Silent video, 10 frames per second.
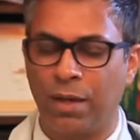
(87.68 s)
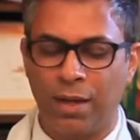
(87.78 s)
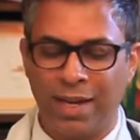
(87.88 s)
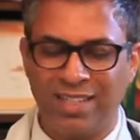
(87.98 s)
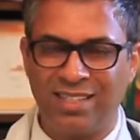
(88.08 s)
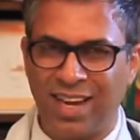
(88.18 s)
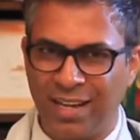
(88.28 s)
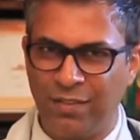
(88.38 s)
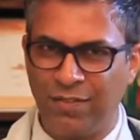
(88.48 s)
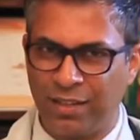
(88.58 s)
In
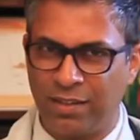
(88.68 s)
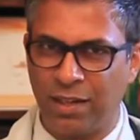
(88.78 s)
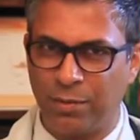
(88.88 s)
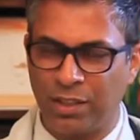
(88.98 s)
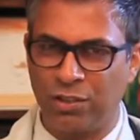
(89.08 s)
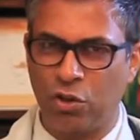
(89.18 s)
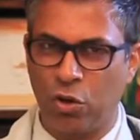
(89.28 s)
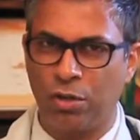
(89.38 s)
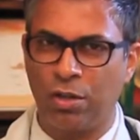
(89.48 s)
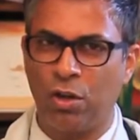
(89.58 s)
scientific terms, it's
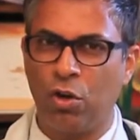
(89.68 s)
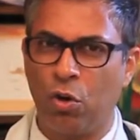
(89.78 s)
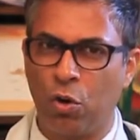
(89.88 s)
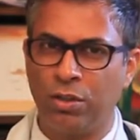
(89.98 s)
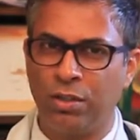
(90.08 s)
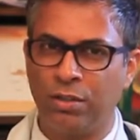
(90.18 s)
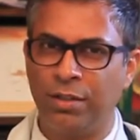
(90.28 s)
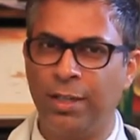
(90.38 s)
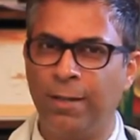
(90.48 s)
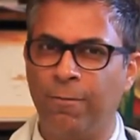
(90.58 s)
called
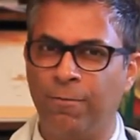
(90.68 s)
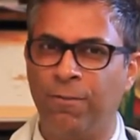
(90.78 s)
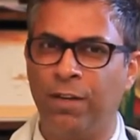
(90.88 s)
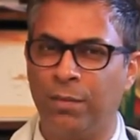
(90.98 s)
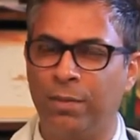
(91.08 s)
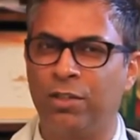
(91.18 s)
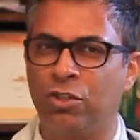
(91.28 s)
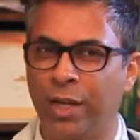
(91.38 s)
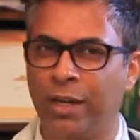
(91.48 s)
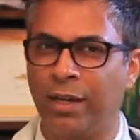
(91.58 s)
auditory verbal
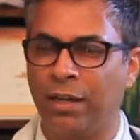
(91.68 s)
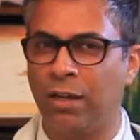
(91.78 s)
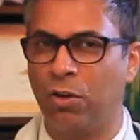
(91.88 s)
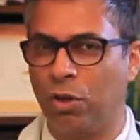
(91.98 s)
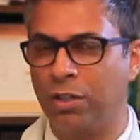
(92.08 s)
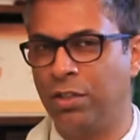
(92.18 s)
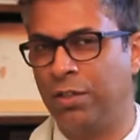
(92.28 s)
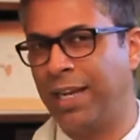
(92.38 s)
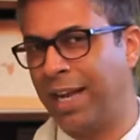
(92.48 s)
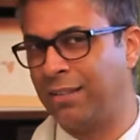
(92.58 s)
training.
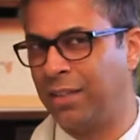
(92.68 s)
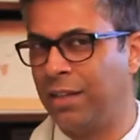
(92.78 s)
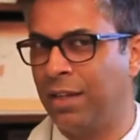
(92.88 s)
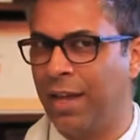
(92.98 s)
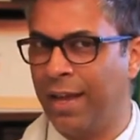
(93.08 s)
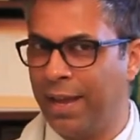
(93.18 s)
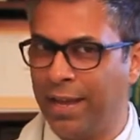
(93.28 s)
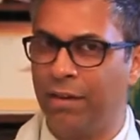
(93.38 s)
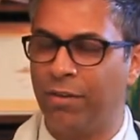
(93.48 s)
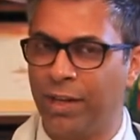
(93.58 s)
Auditory as in
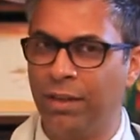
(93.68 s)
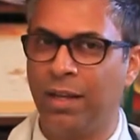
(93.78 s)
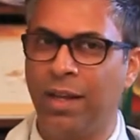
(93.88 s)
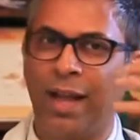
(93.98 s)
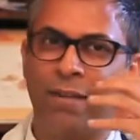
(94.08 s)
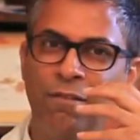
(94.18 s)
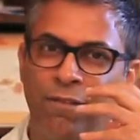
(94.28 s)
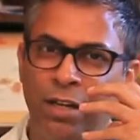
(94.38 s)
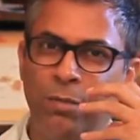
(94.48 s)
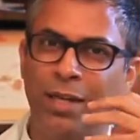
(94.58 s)
hearing and
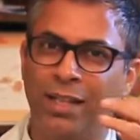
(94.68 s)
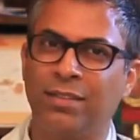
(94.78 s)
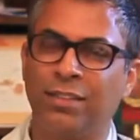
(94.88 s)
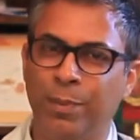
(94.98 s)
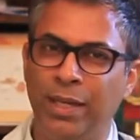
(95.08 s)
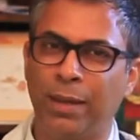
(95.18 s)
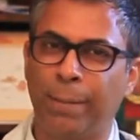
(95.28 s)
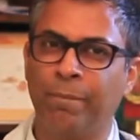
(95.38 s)
verbal as in speaking.